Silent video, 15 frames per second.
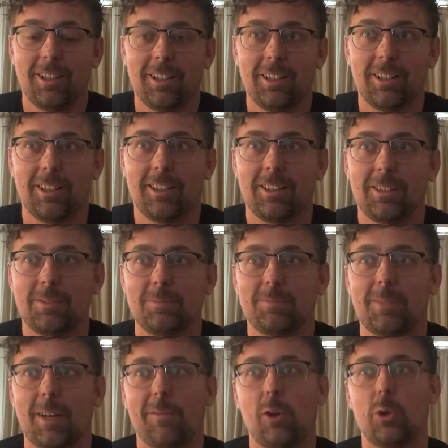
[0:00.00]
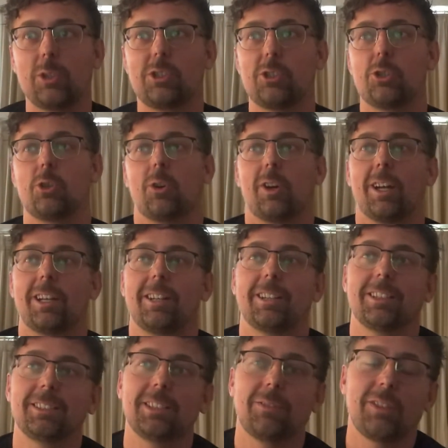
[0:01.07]
I've always enjoyed
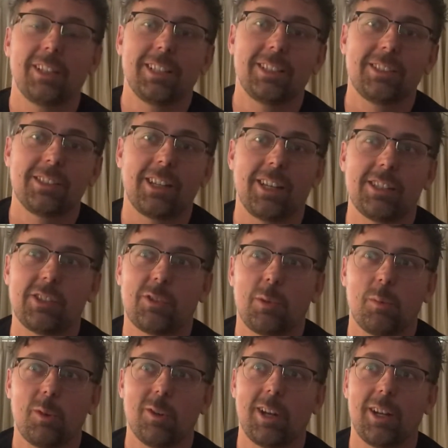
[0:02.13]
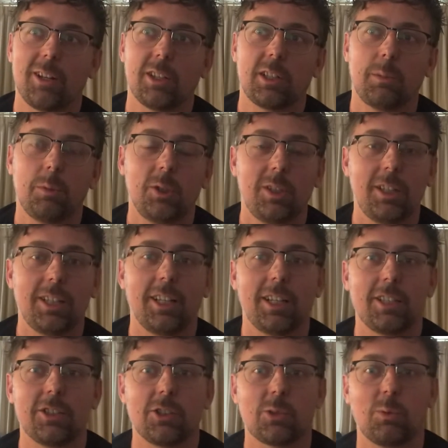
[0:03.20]
hearing different insights from around our community, and
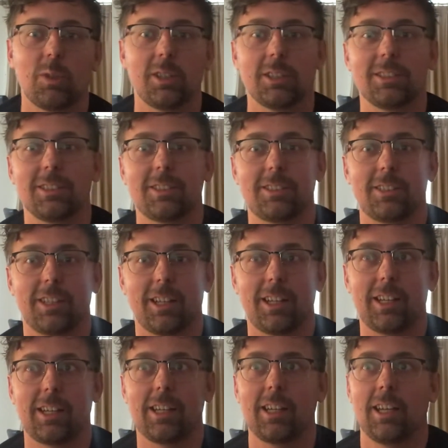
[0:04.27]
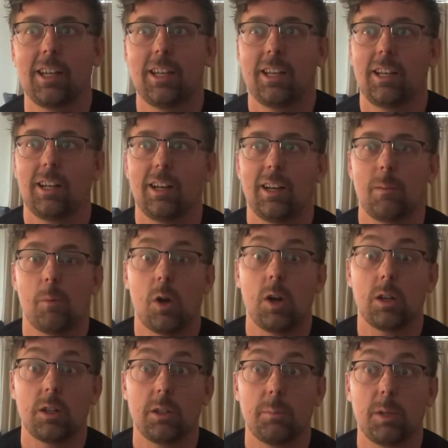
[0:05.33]
I just wanted to say I'm
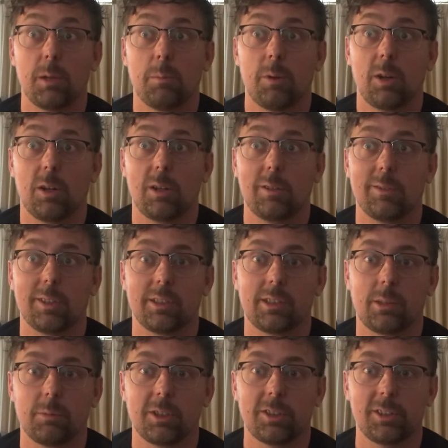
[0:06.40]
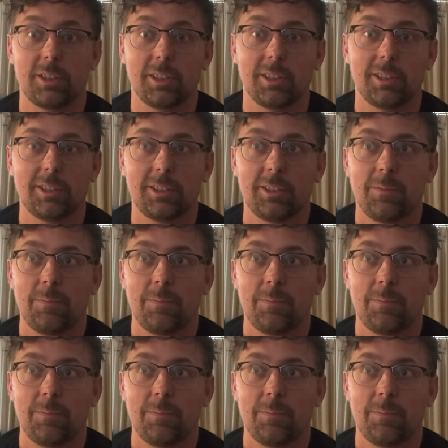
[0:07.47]
honored to be a part of our summer series.